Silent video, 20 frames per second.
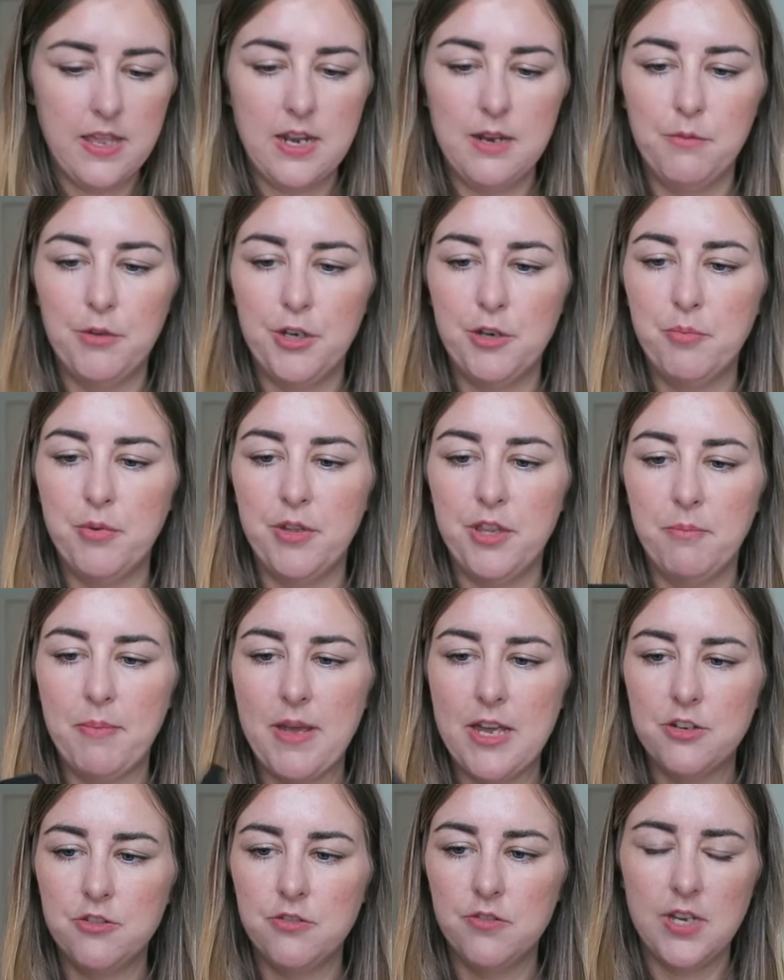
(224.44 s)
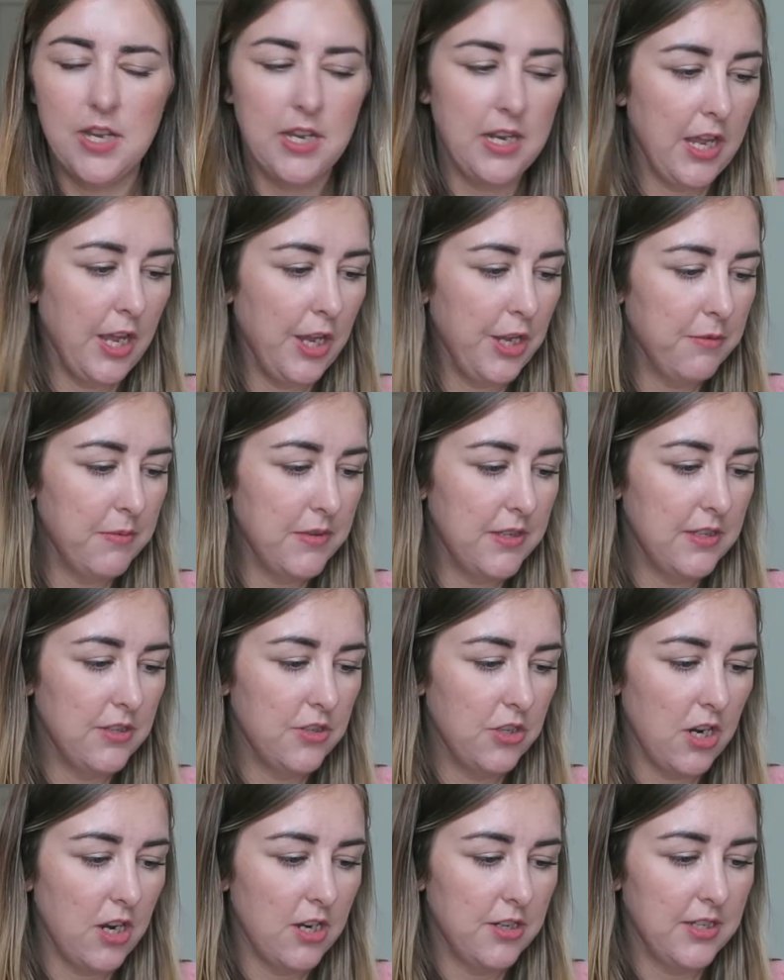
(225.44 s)
then I'm going to put the battery in. I hope this is
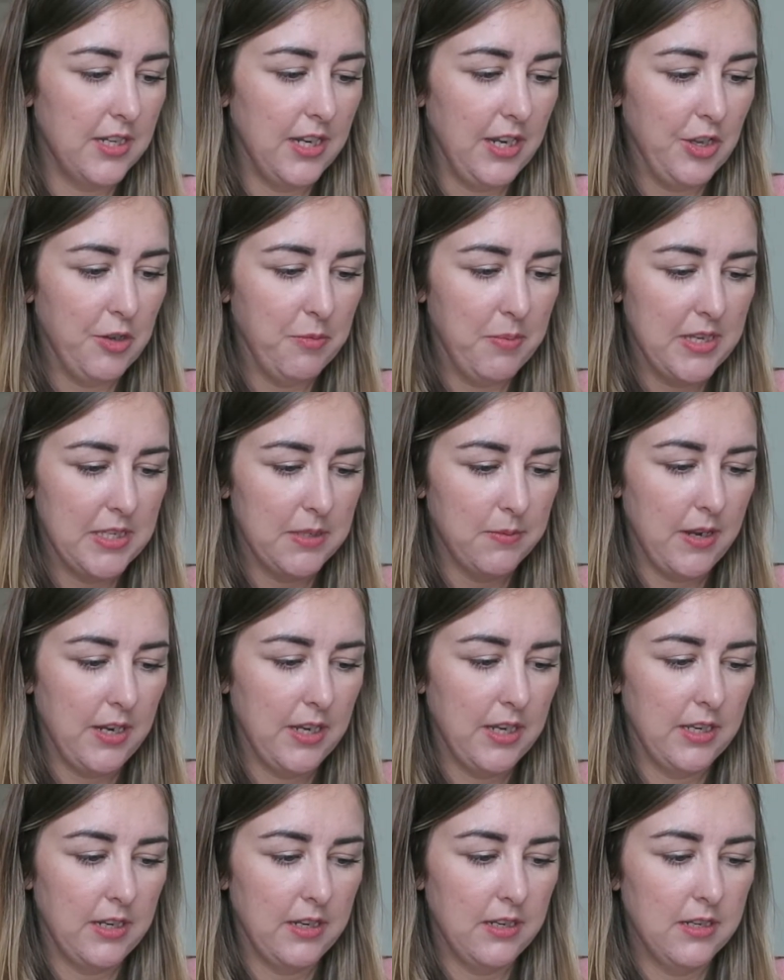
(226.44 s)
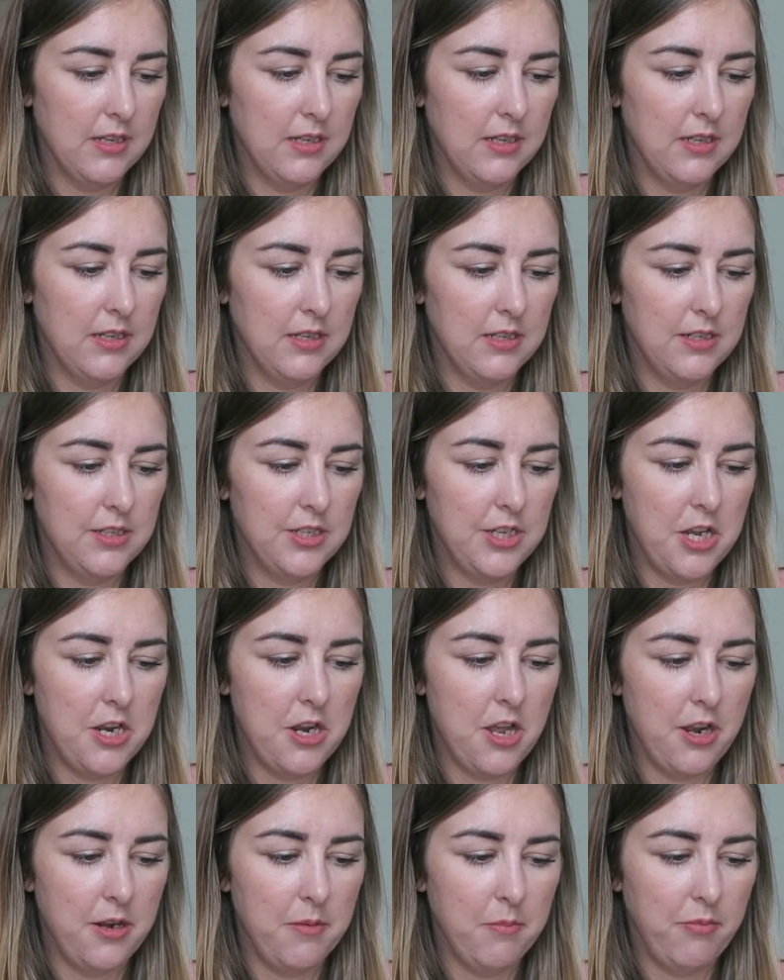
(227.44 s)
charged a little bit so I can turn
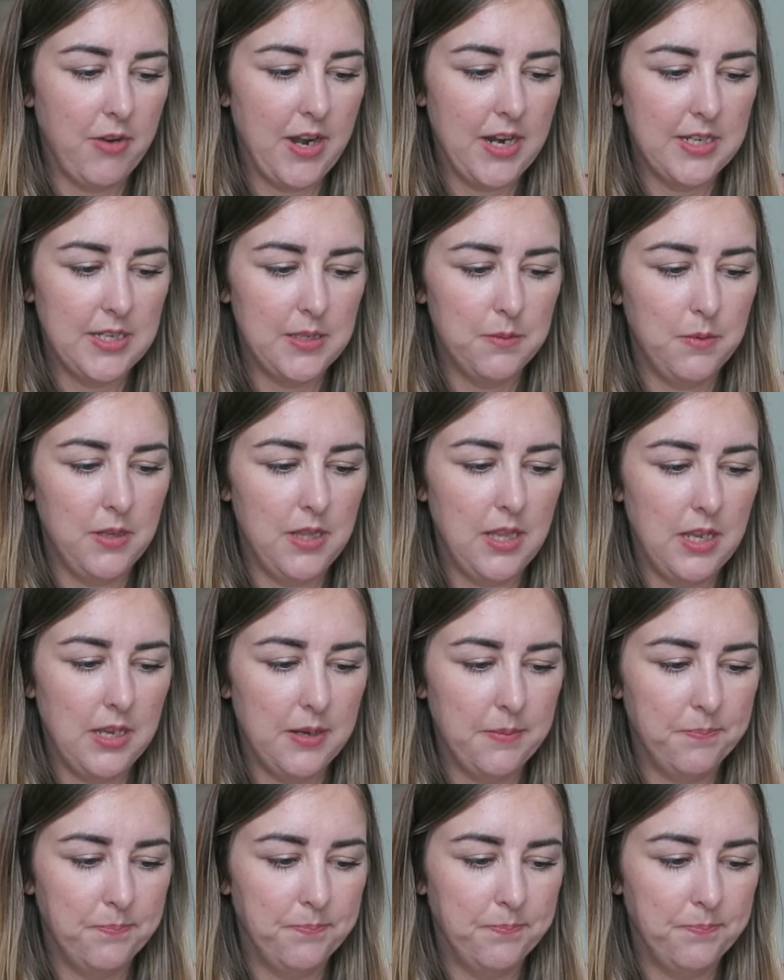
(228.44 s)
it on and practice with it.